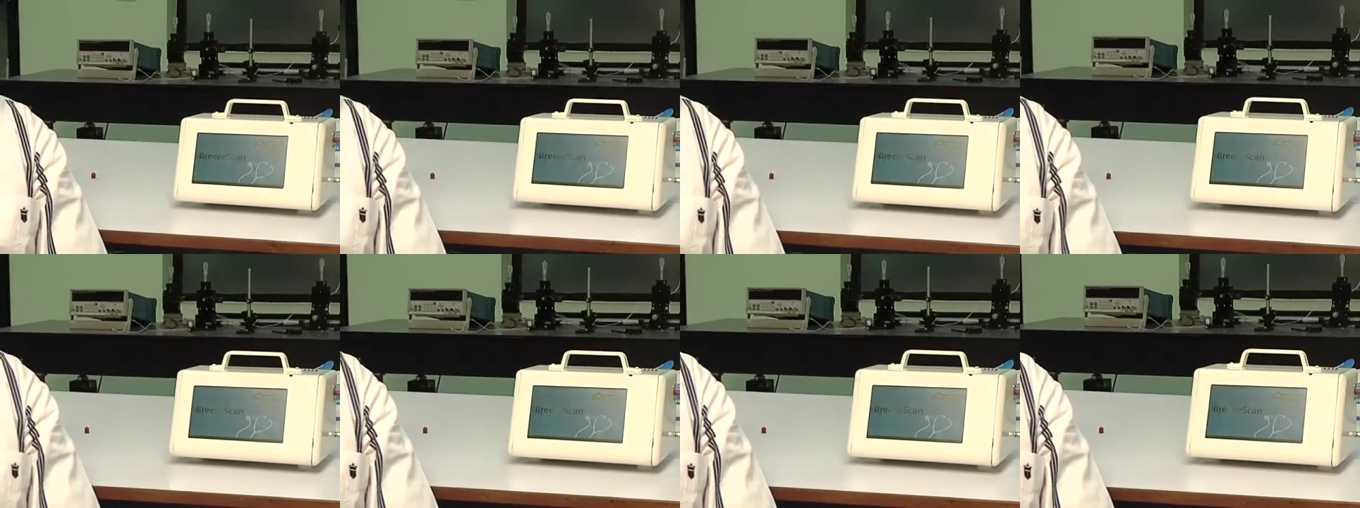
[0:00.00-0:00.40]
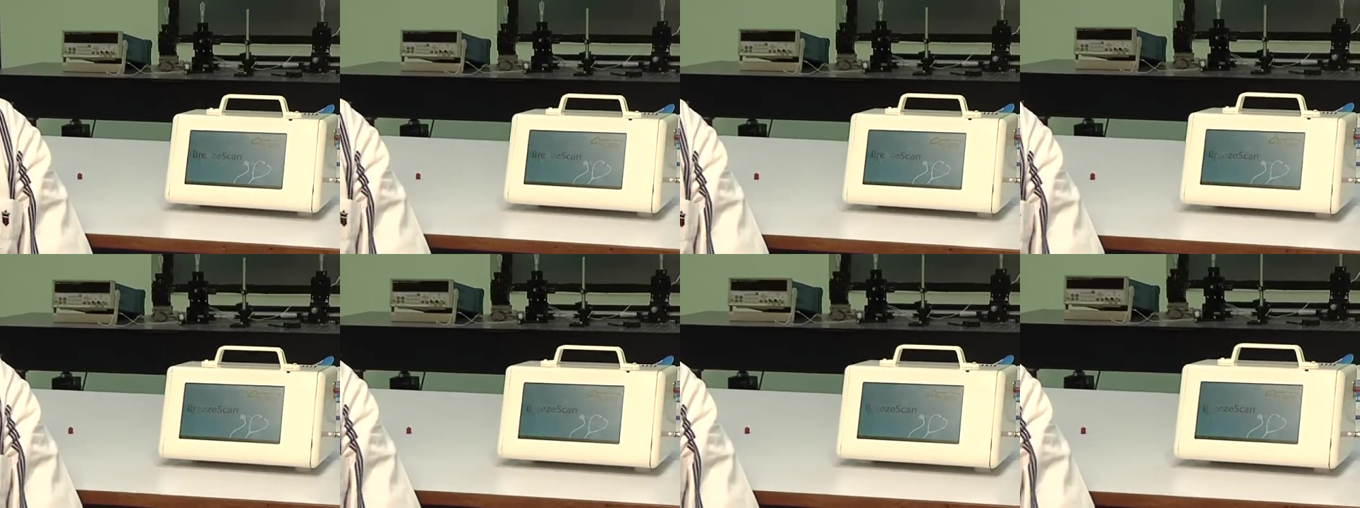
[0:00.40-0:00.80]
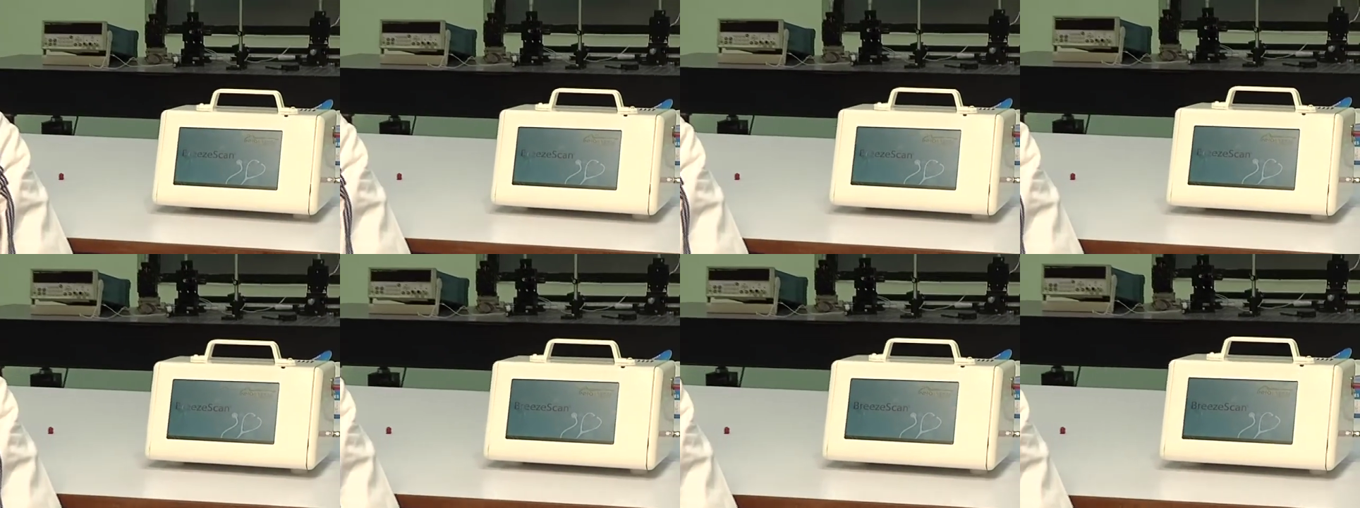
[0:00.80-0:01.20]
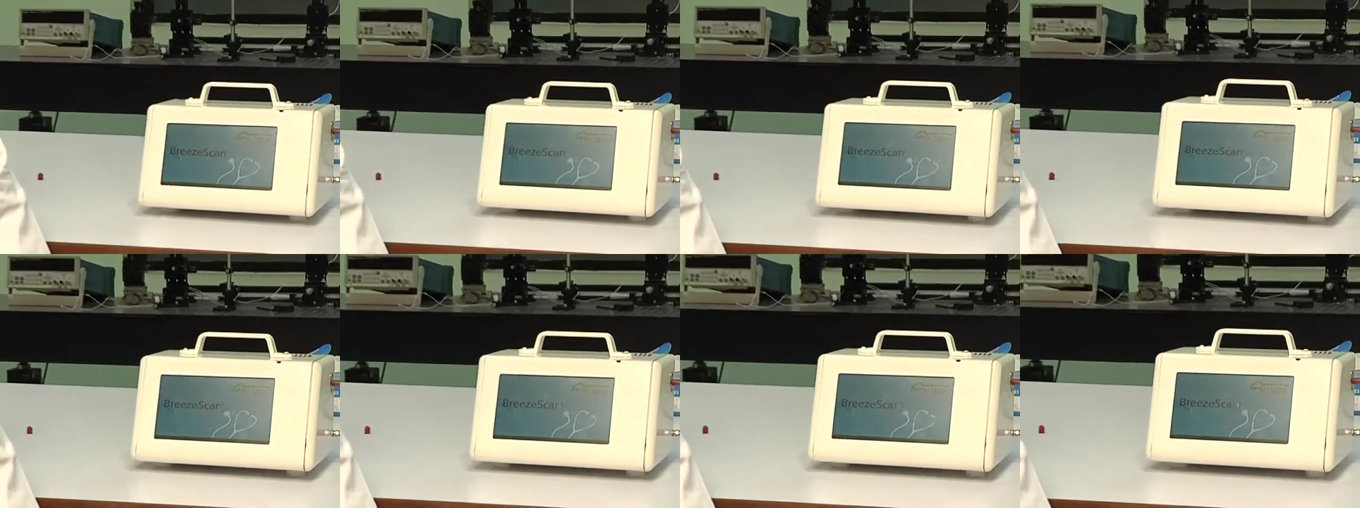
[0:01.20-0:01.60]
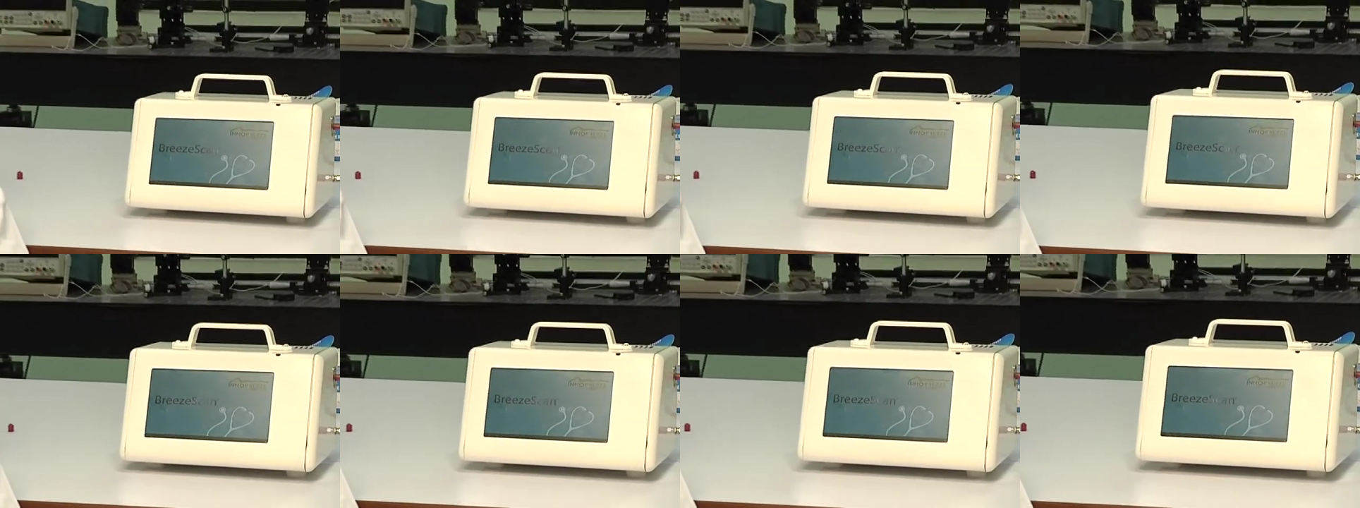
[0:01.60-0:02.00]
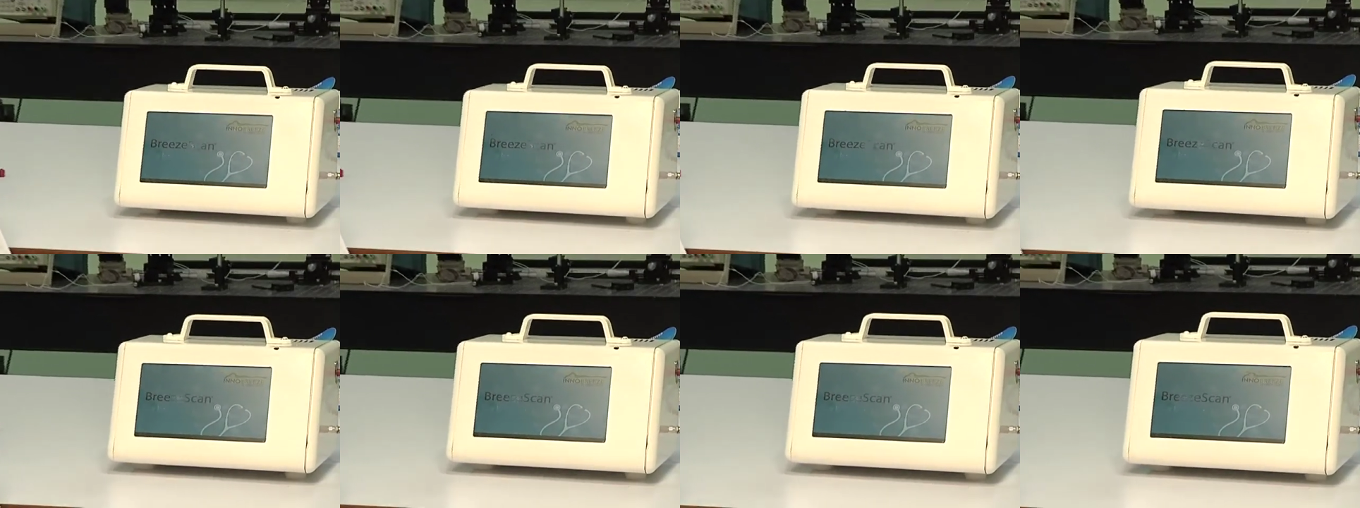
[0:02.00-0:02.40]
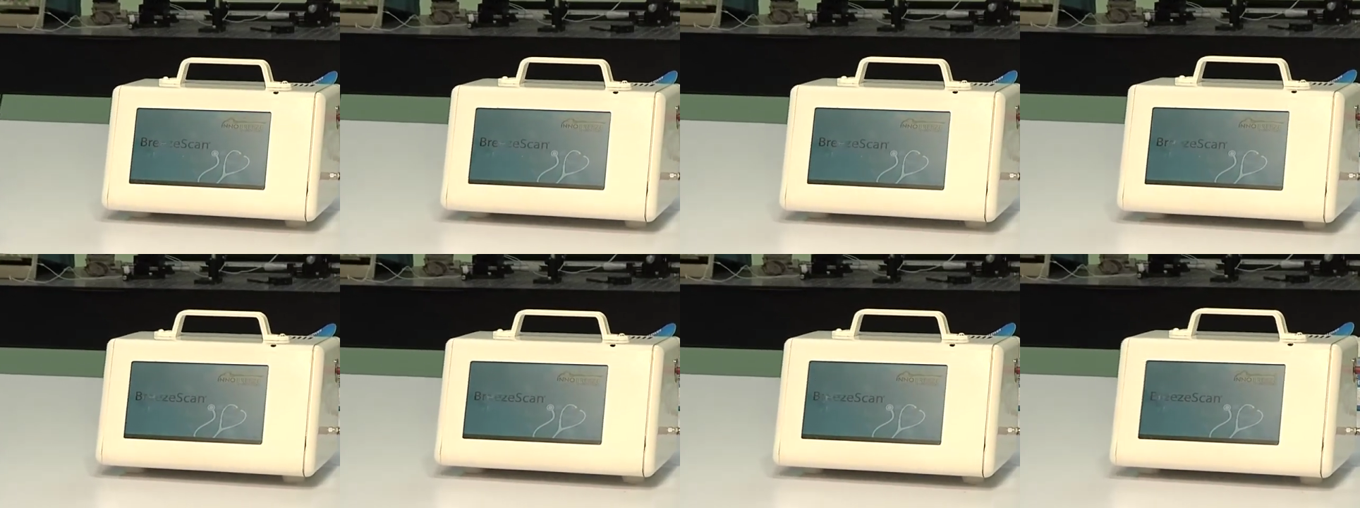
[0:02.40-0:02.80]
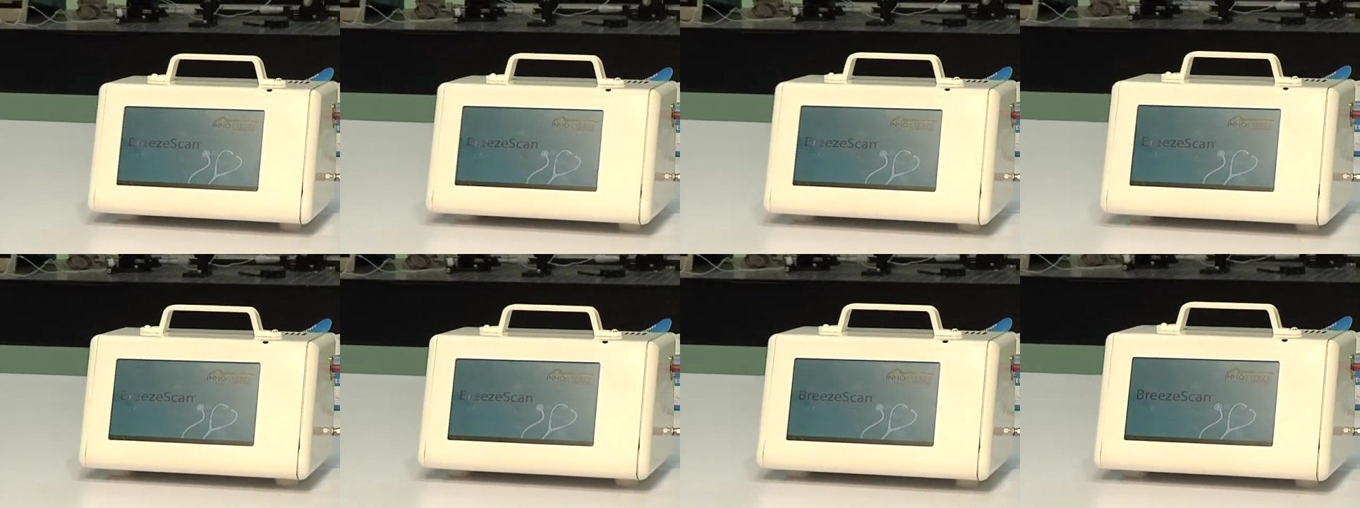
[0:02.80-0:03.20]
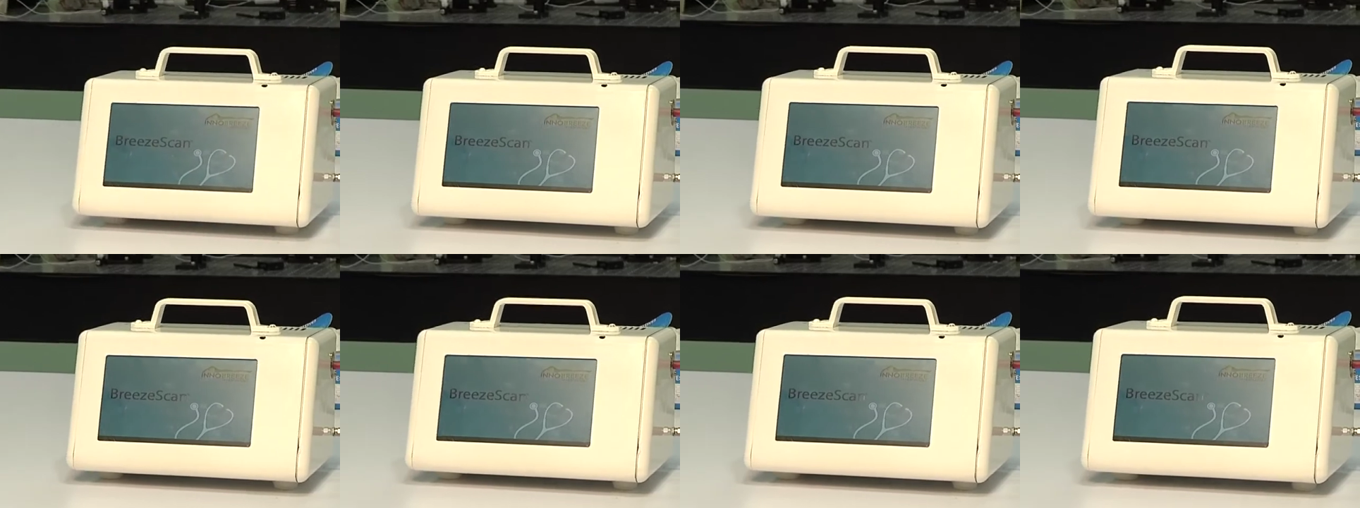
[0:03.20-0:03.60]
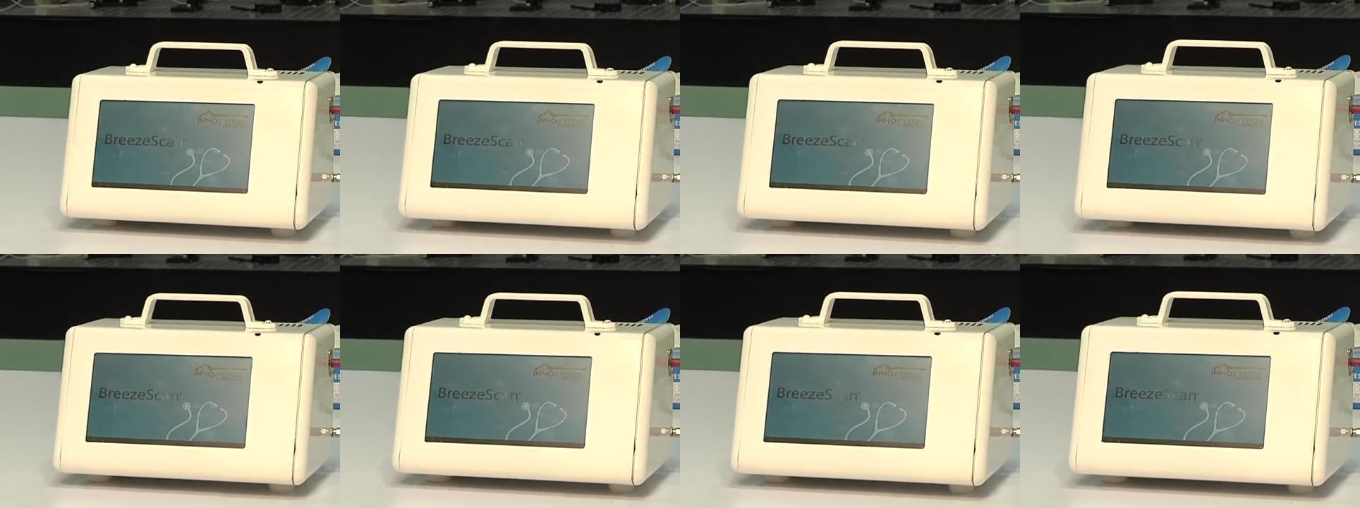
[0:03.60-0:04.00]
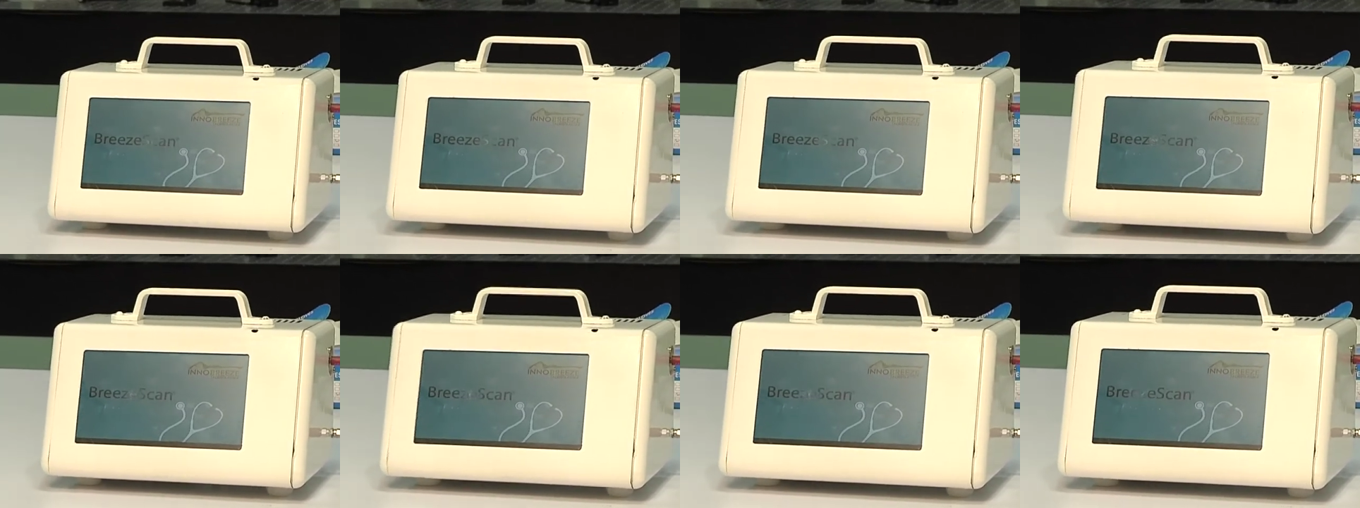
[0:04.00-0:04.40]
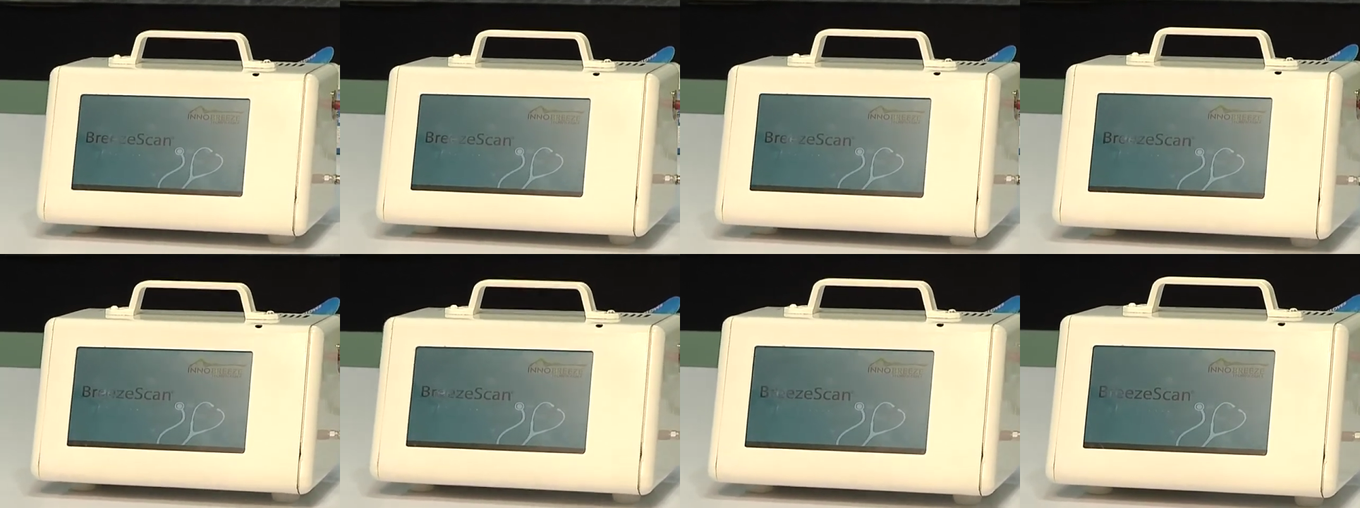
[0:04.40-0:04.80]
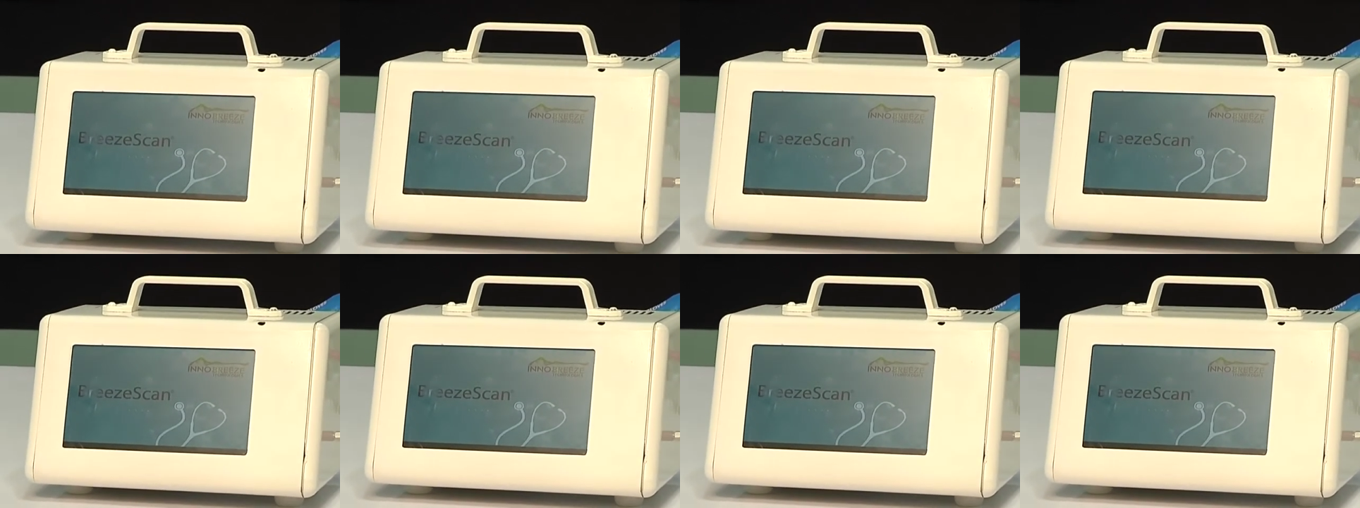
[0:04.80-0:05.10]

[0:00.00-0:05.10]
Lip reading: [unreadable: no face in view]